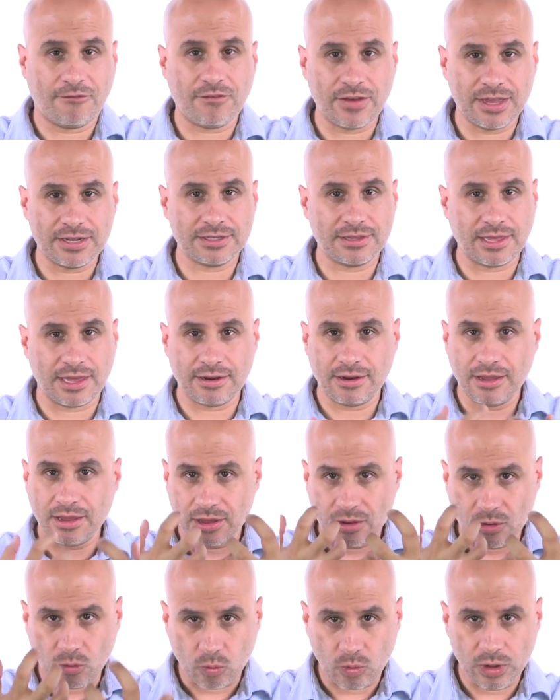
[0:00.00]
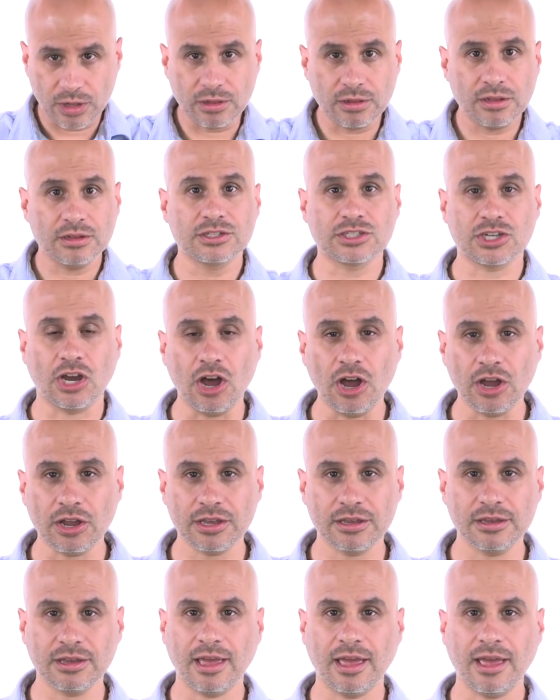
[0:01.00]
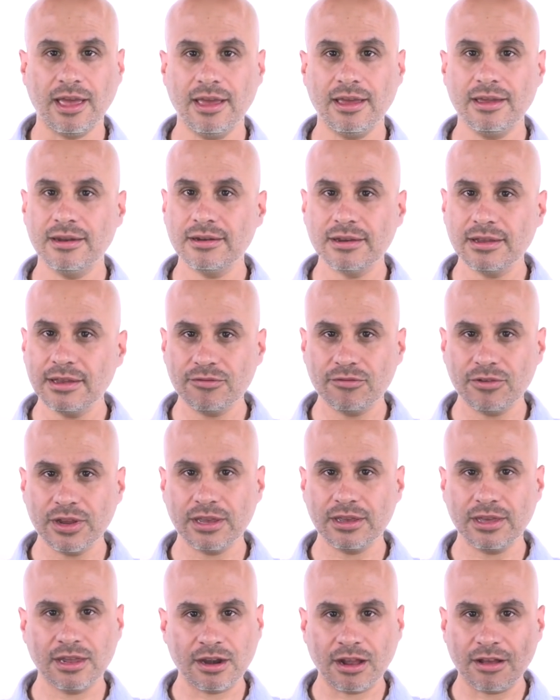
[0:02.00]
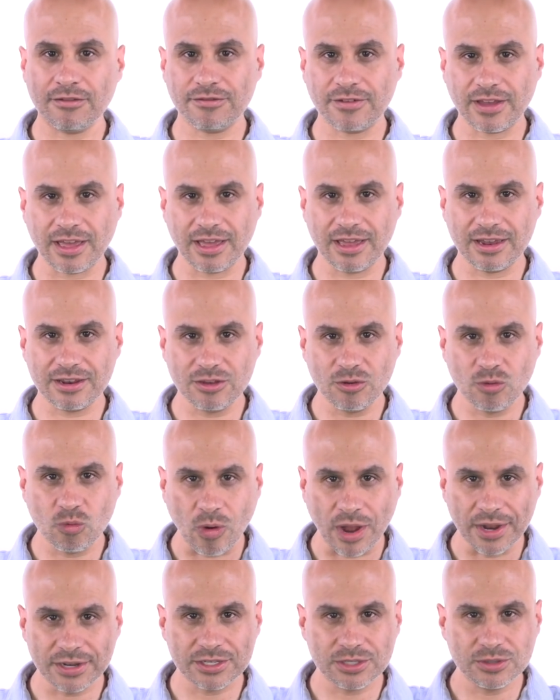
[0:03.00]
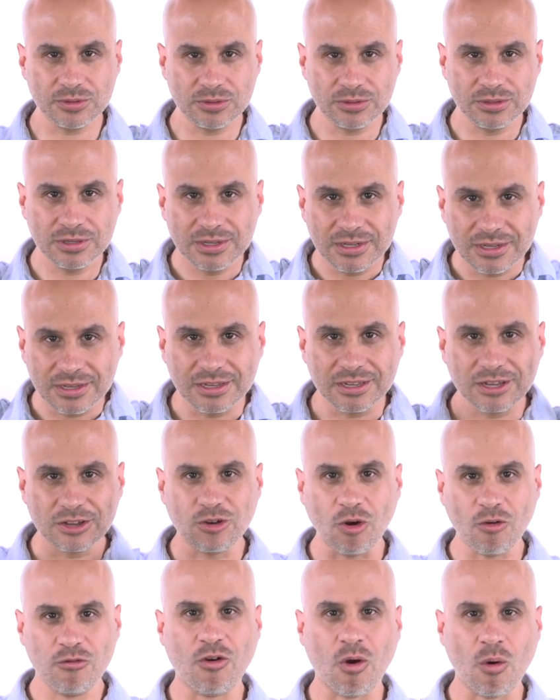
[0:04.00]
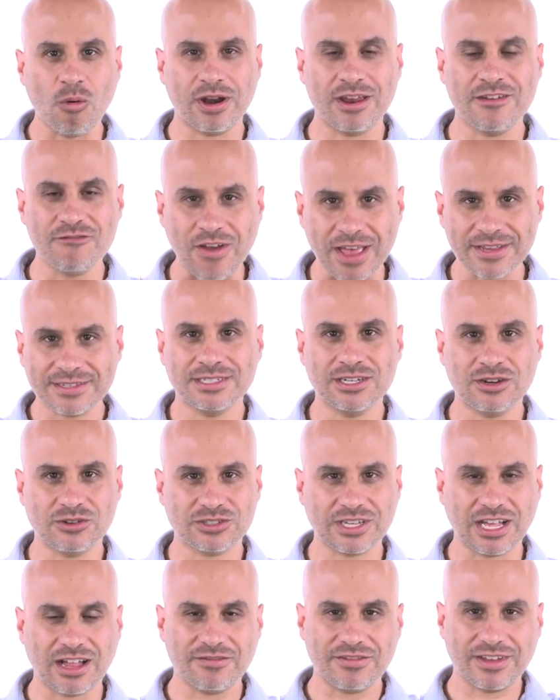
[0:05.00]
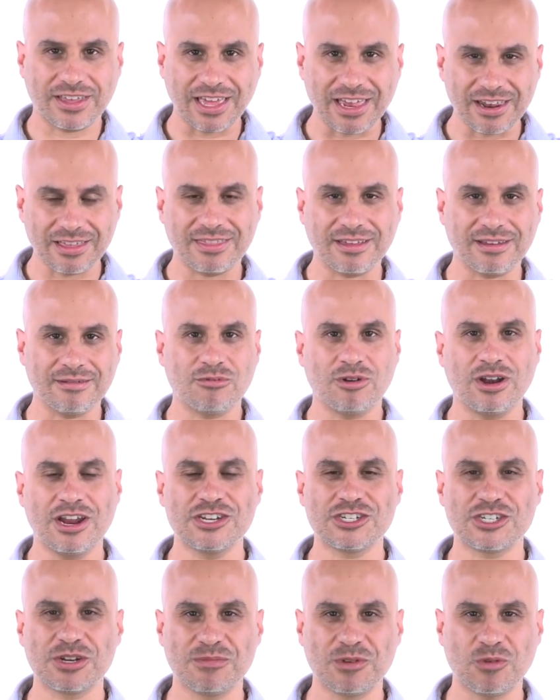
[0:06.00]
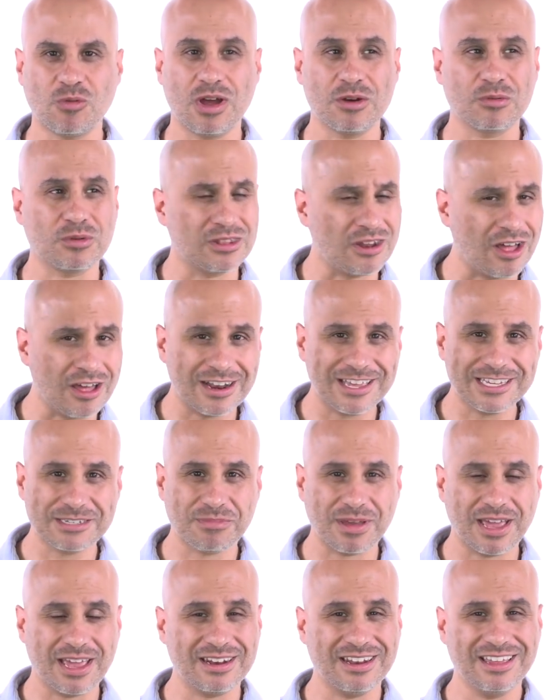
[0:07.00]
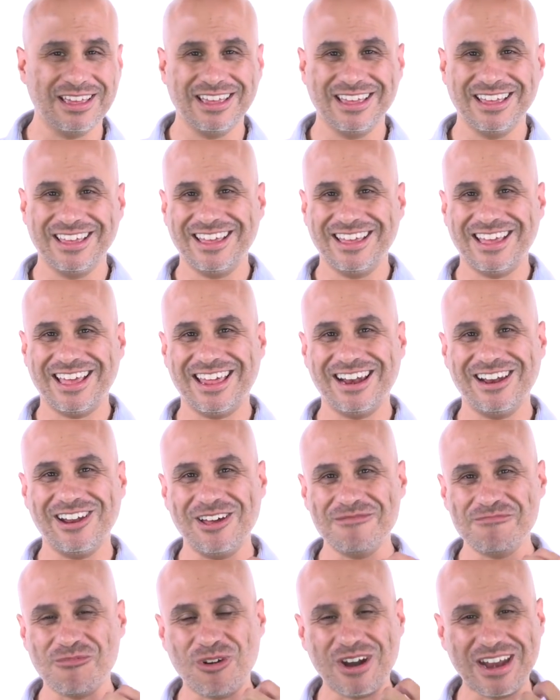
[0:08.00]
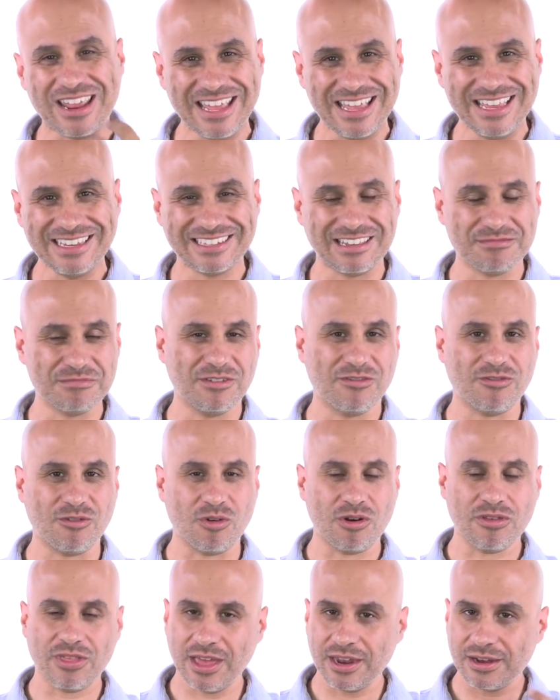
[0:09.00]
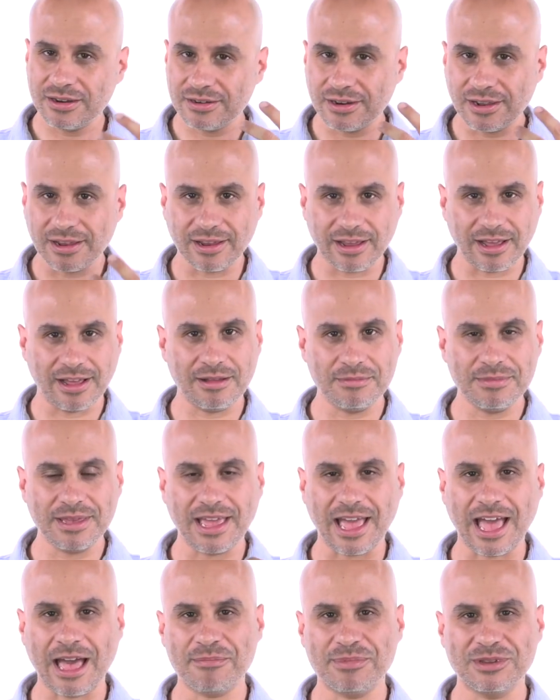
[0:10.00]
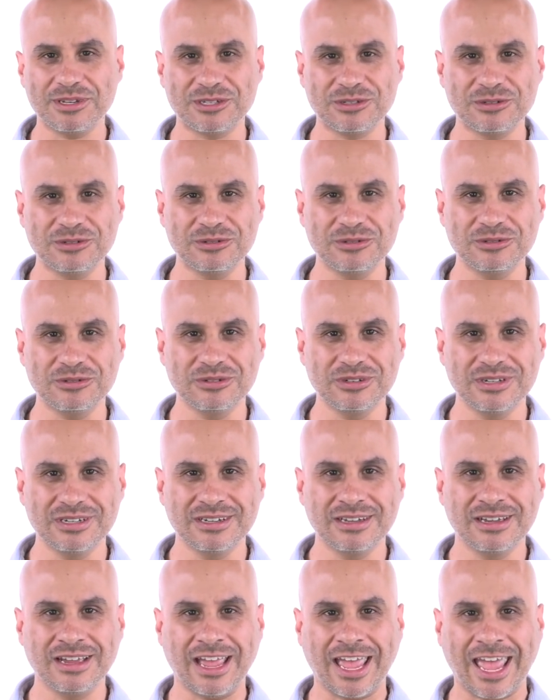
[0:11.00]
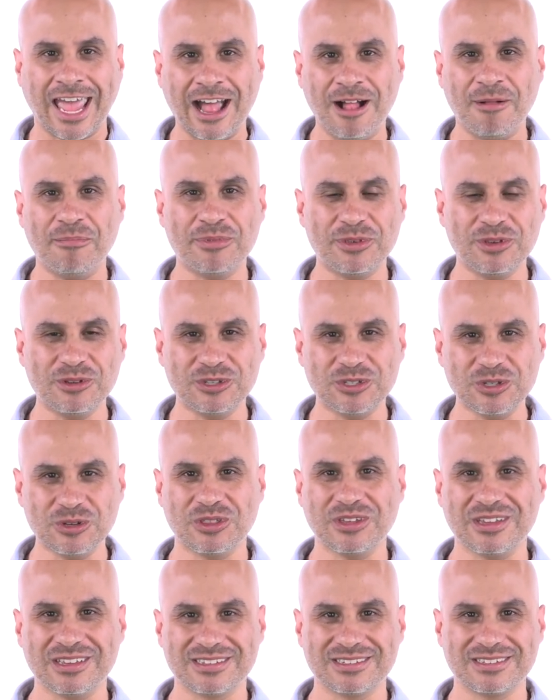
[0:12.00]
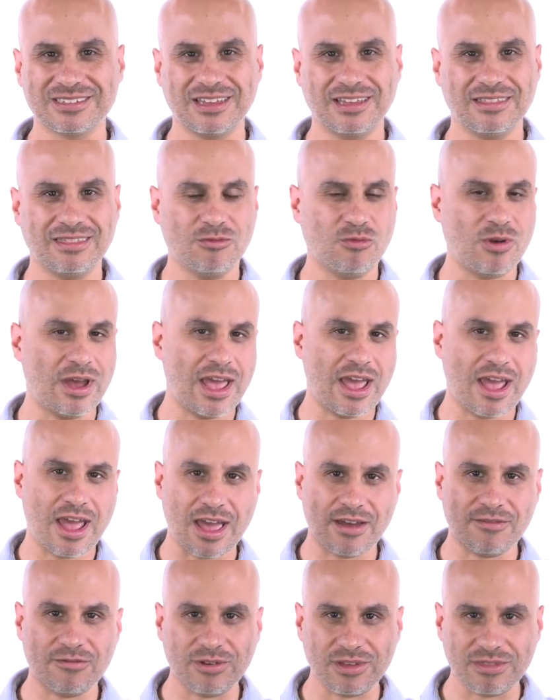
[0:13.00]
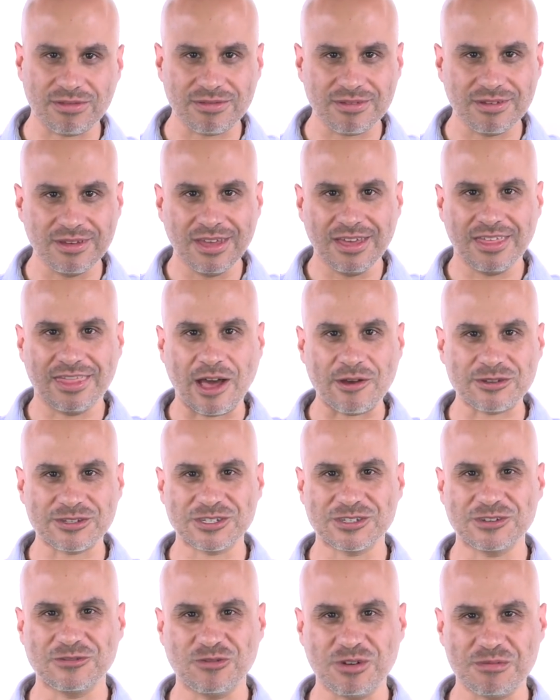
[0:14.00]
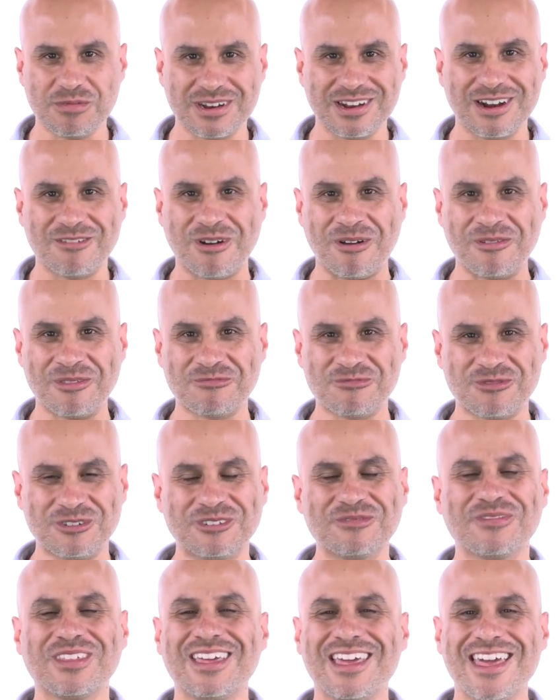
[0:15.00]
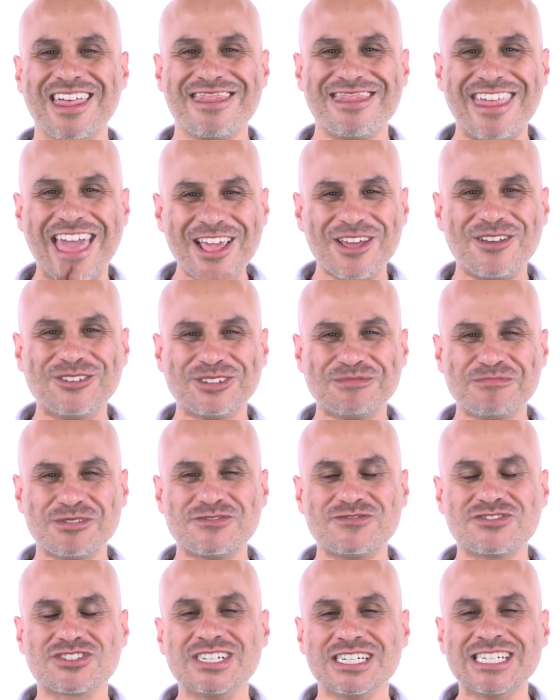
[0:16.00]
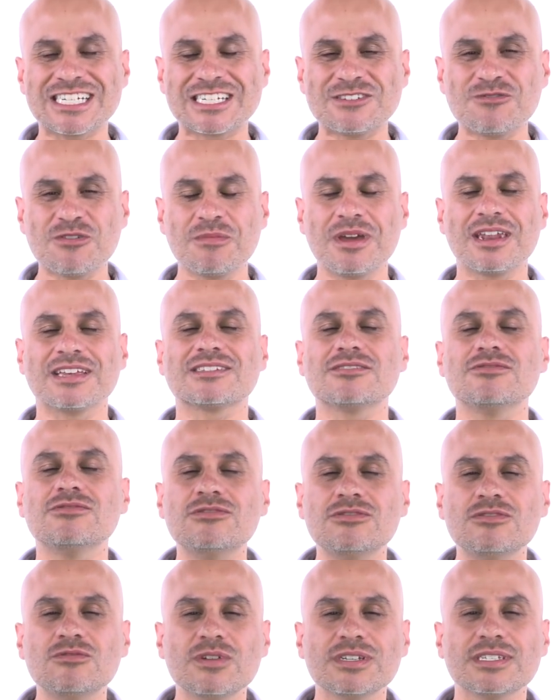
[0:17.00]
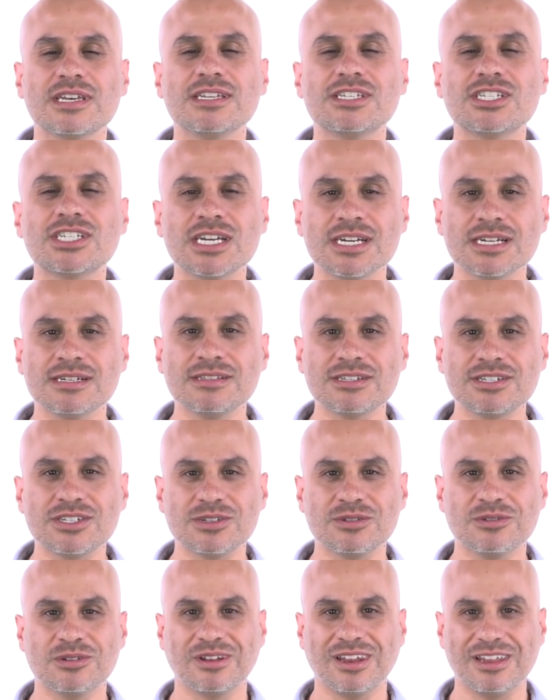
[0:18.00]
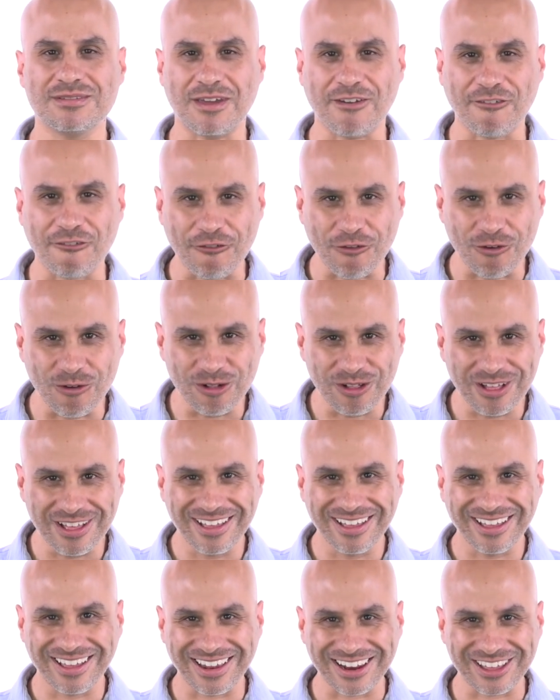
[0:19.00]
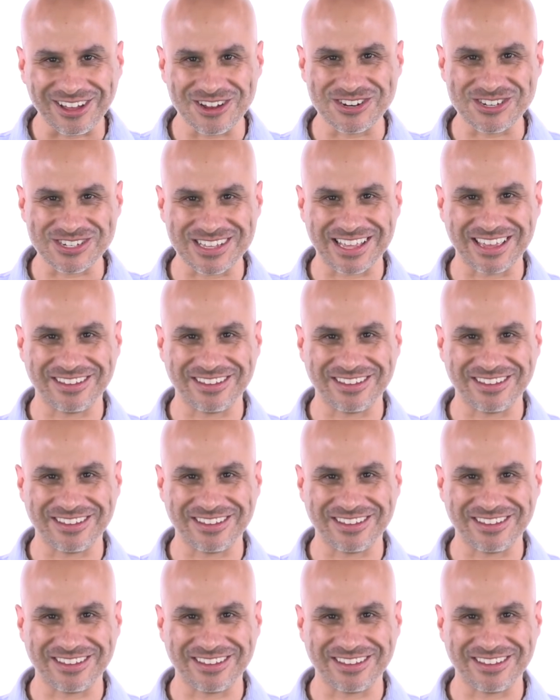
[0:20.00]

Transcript: a fit, then we'll talk, and if we hit it off and you want to go forward, invest in yourself in getting the relationship you want with a lot less pain, and a lot more ease than before, then I'll be happy to help you do this the way I have with thousands of women around the world. Thank you so much for connecting with me, and as always, I challenge you to live a full and a conscious